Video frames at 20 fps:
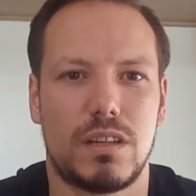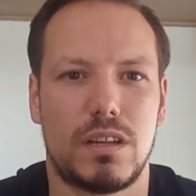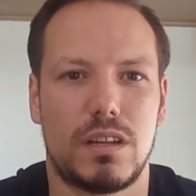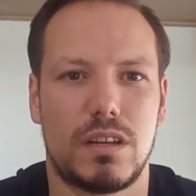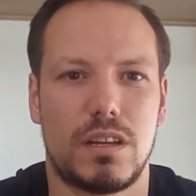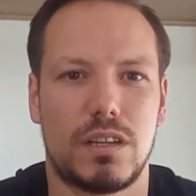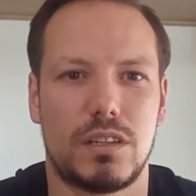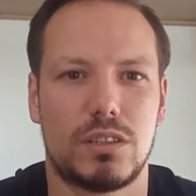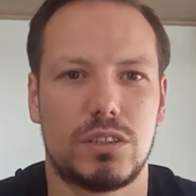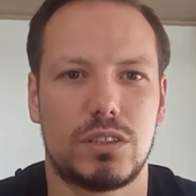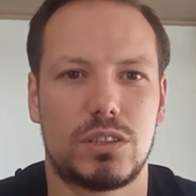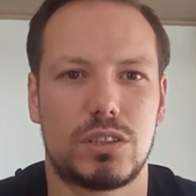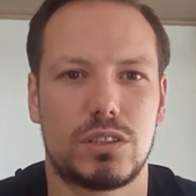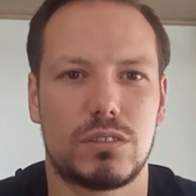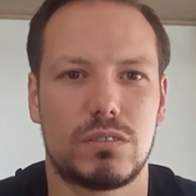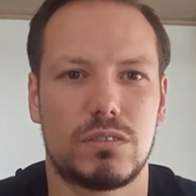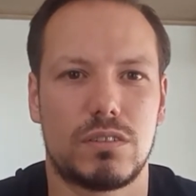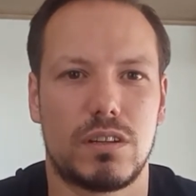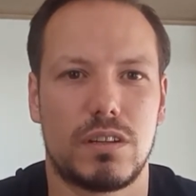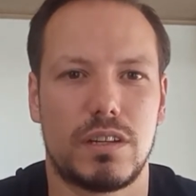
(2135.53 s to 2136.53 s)
And
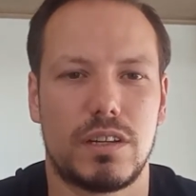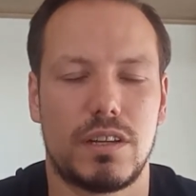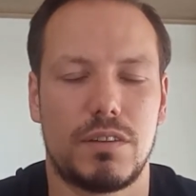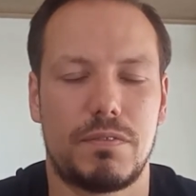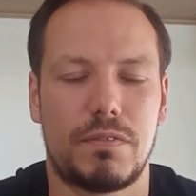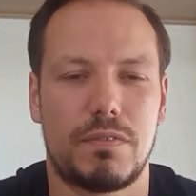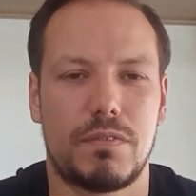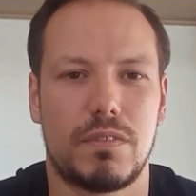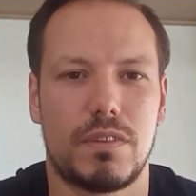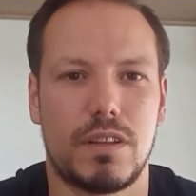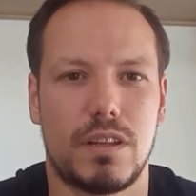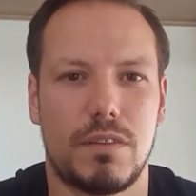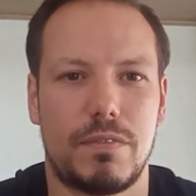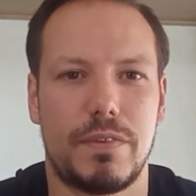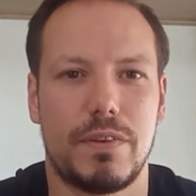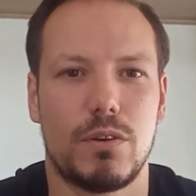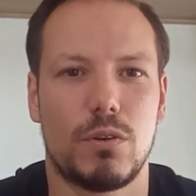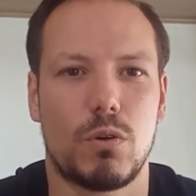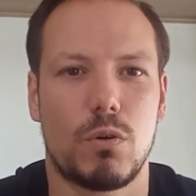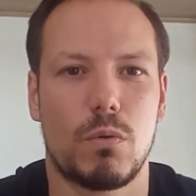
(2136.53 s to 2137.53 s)

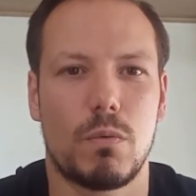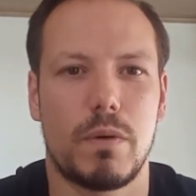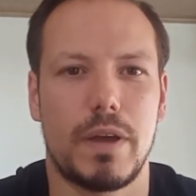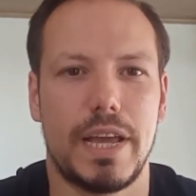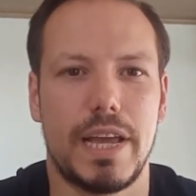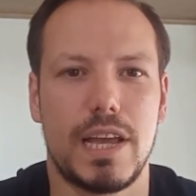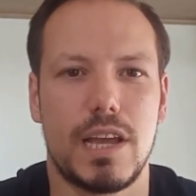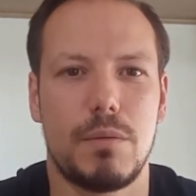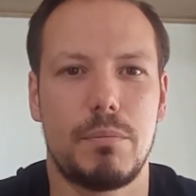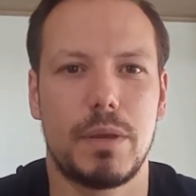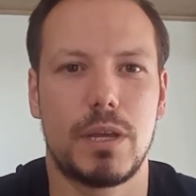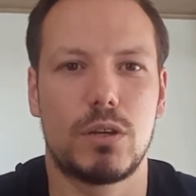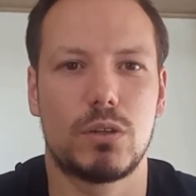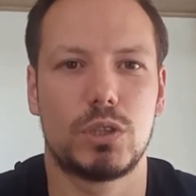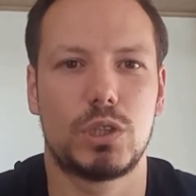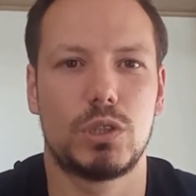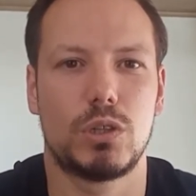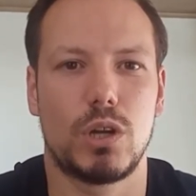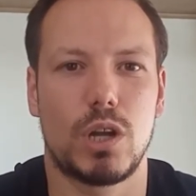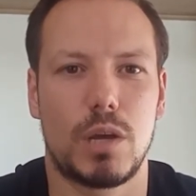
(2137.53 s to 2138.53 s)
if you're here
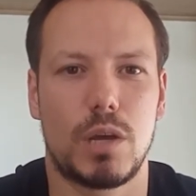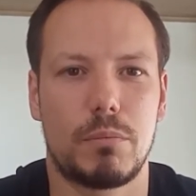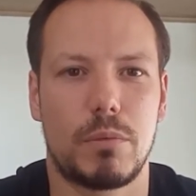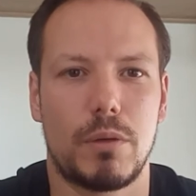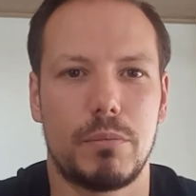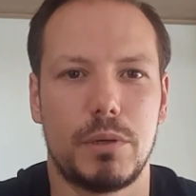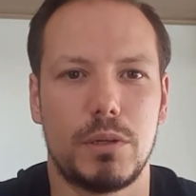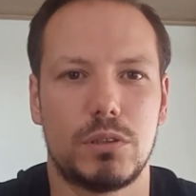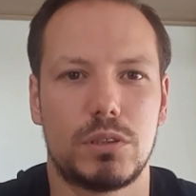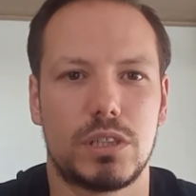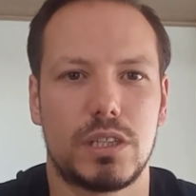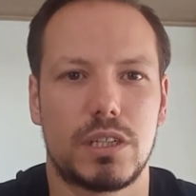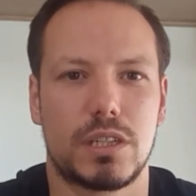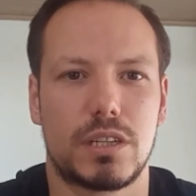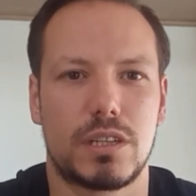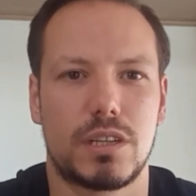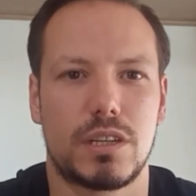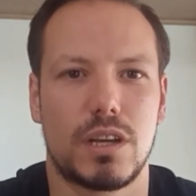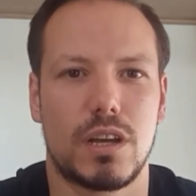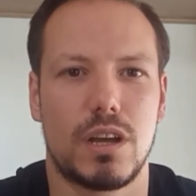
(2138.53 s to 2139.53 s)
because you like my
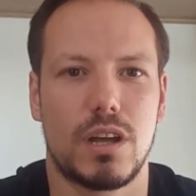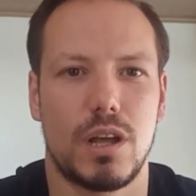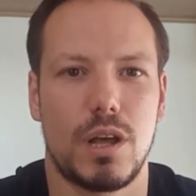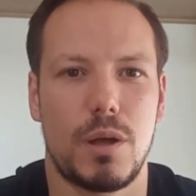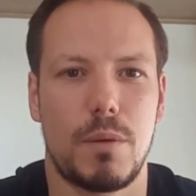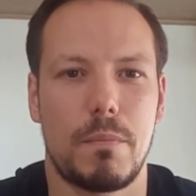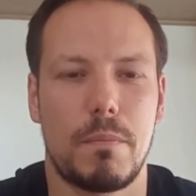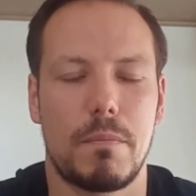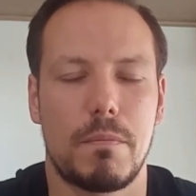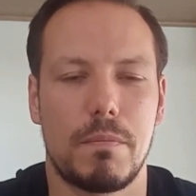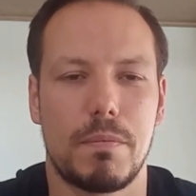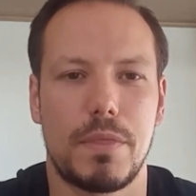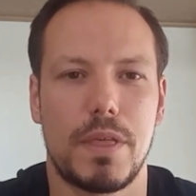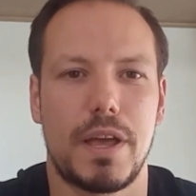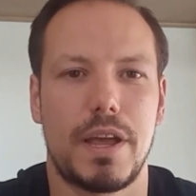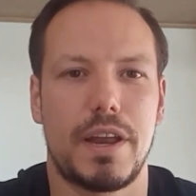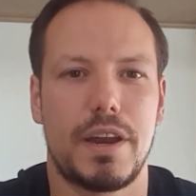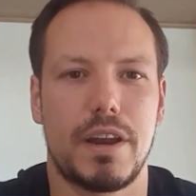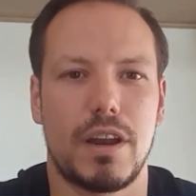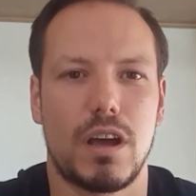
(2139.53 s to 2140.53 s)
music,
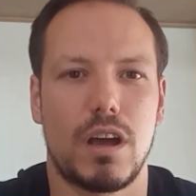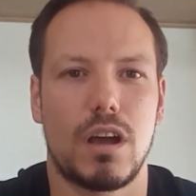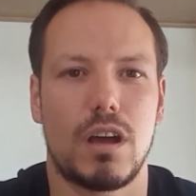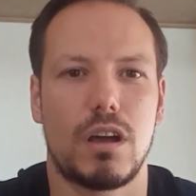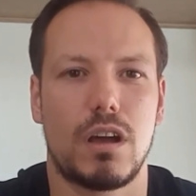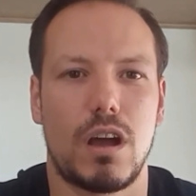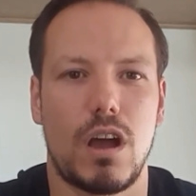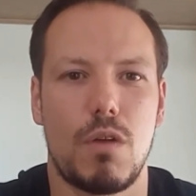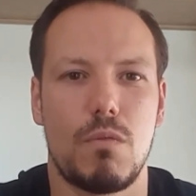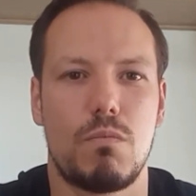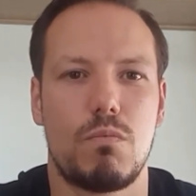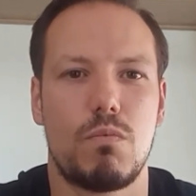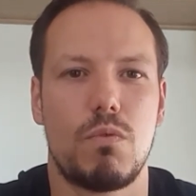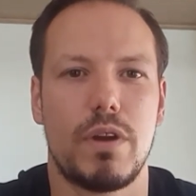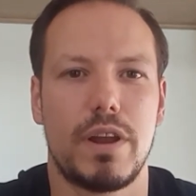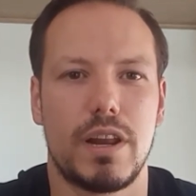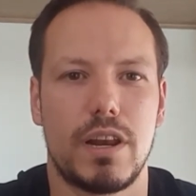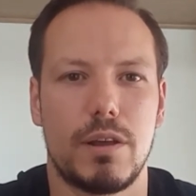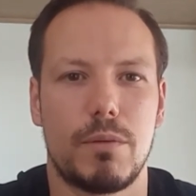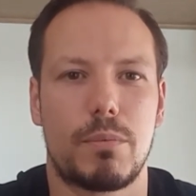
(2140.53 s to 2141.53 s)
then I
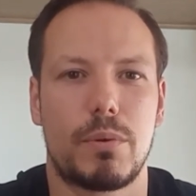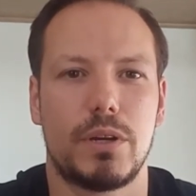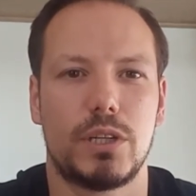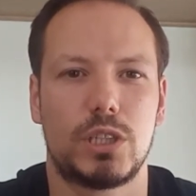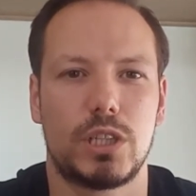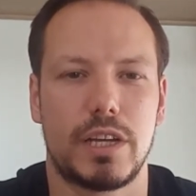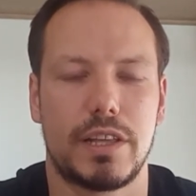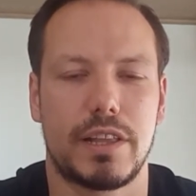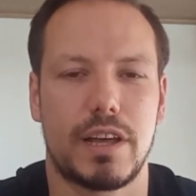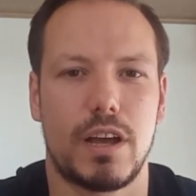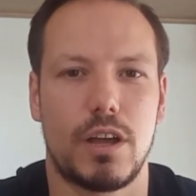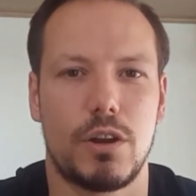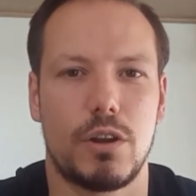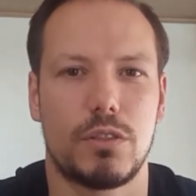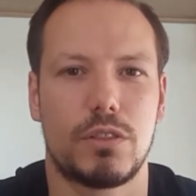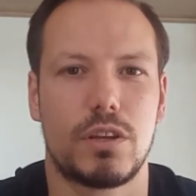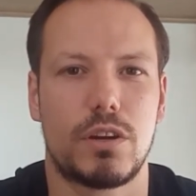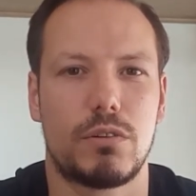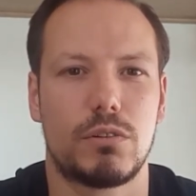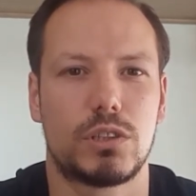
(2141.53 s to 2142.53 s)
really appreciate that.
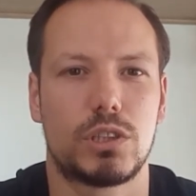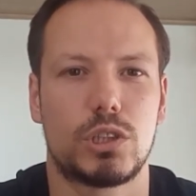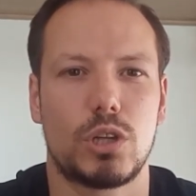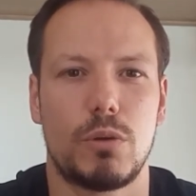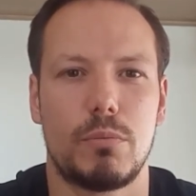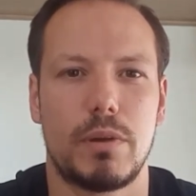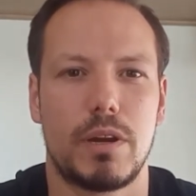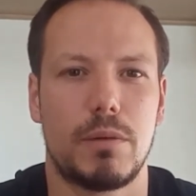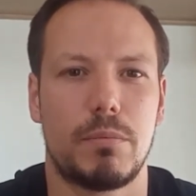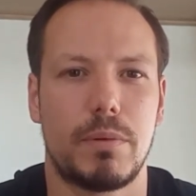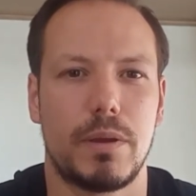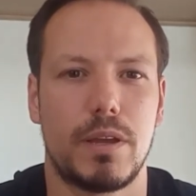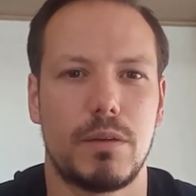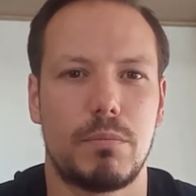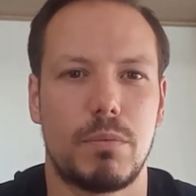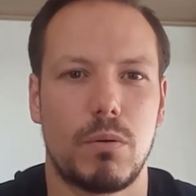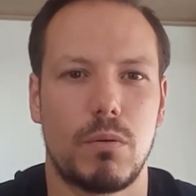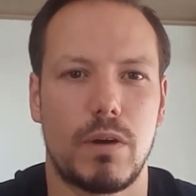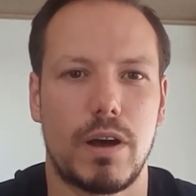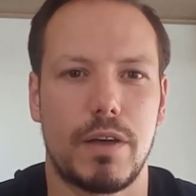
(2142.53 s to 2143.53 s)
And there are so many
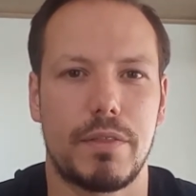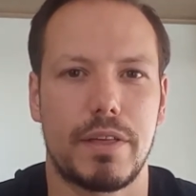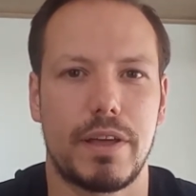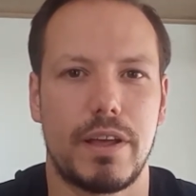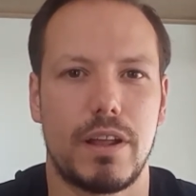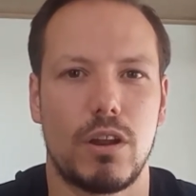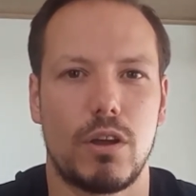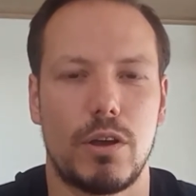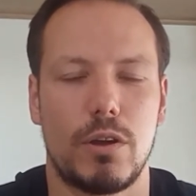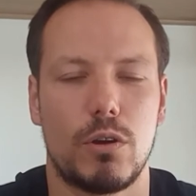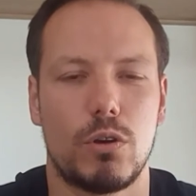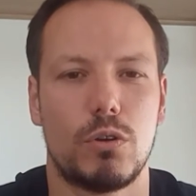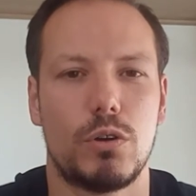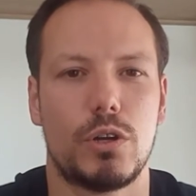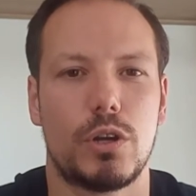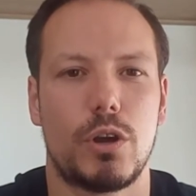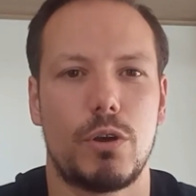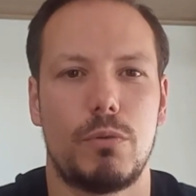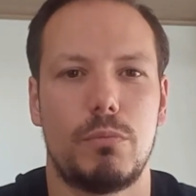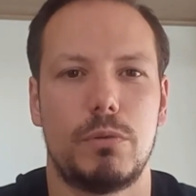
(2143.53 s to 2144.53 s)
people out there, like
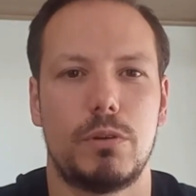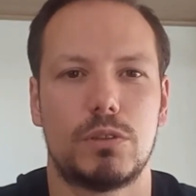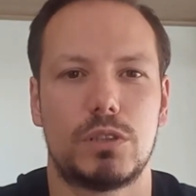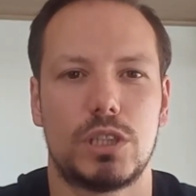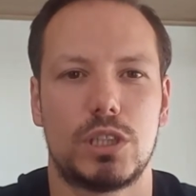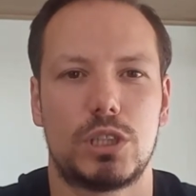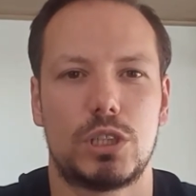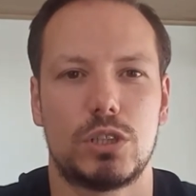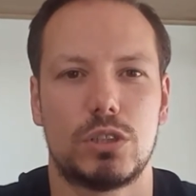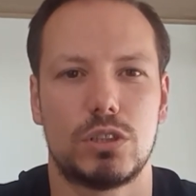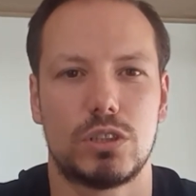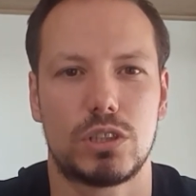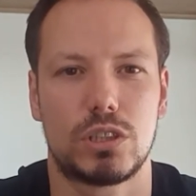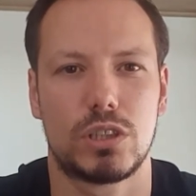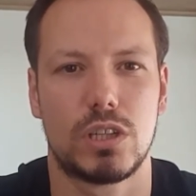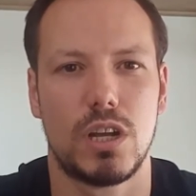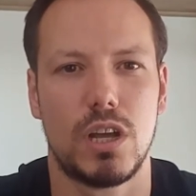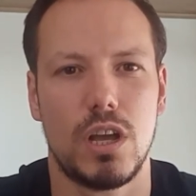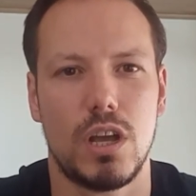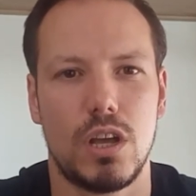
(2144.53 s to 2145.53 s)
unknown
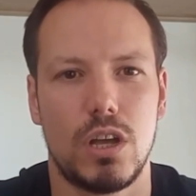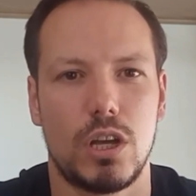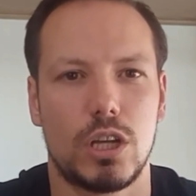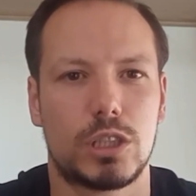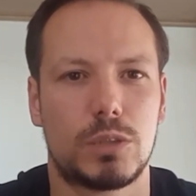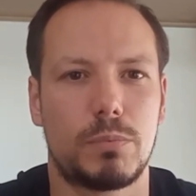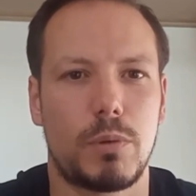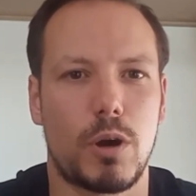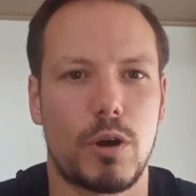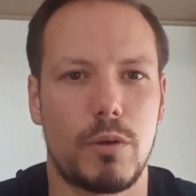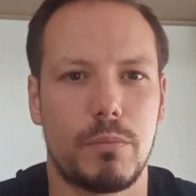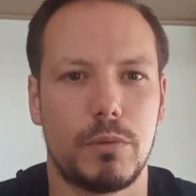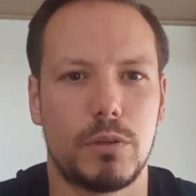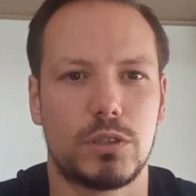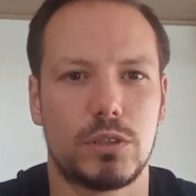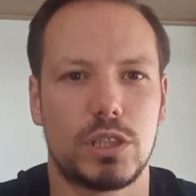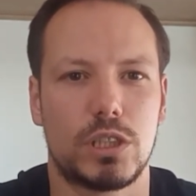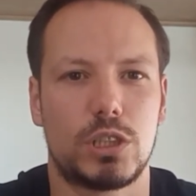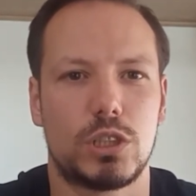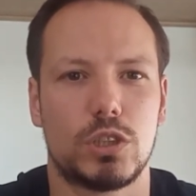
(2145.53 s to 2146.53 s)
musicians, aspiring
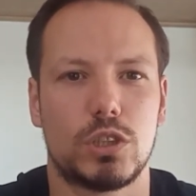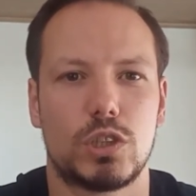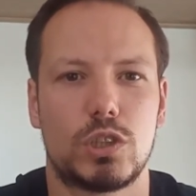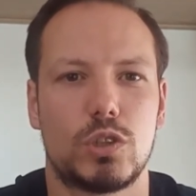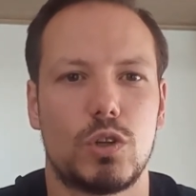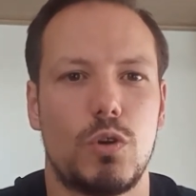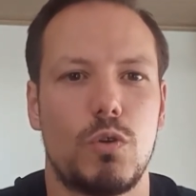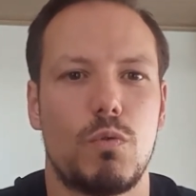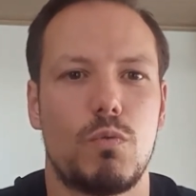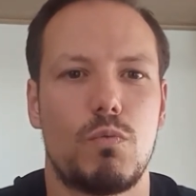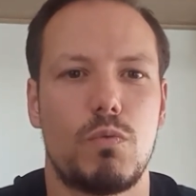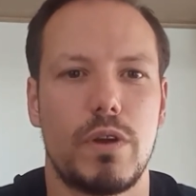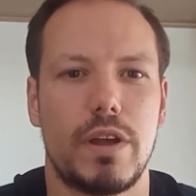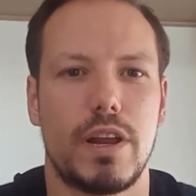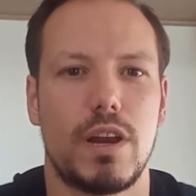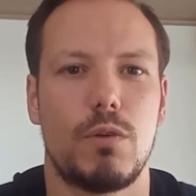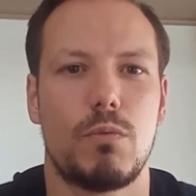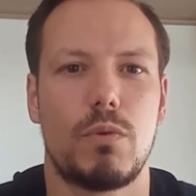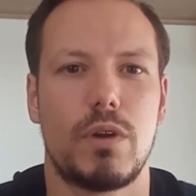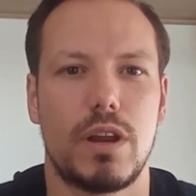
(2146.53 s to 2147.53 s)
musicians, who are
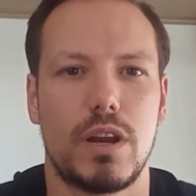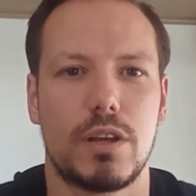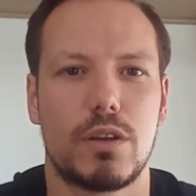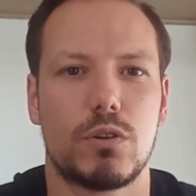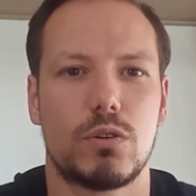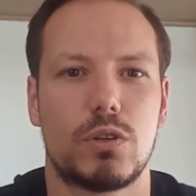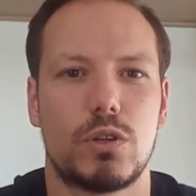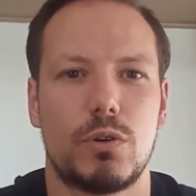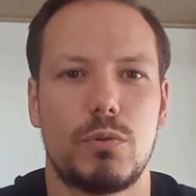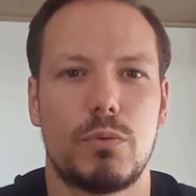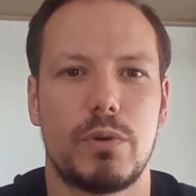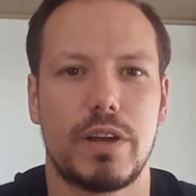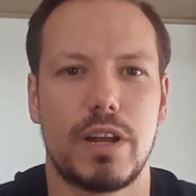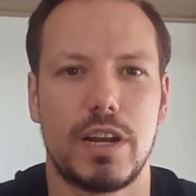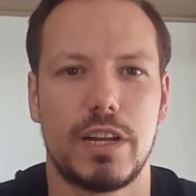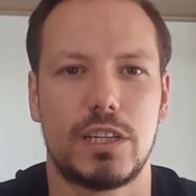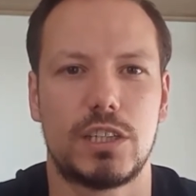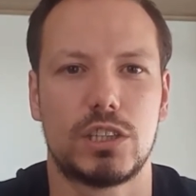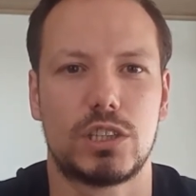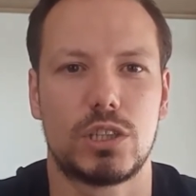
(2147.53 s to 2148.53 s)
really, really good, who
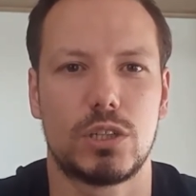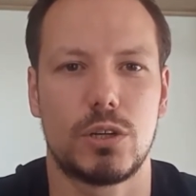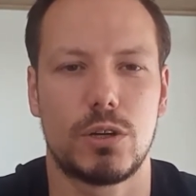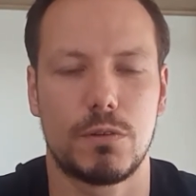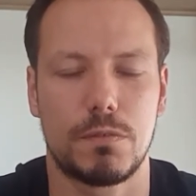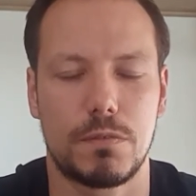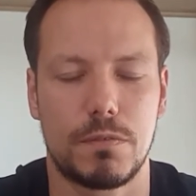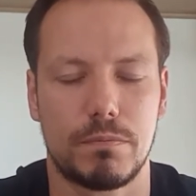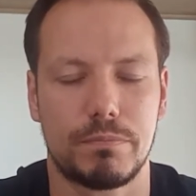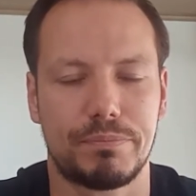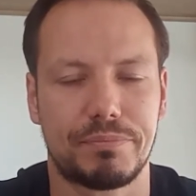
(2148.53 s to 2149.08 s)
really deserve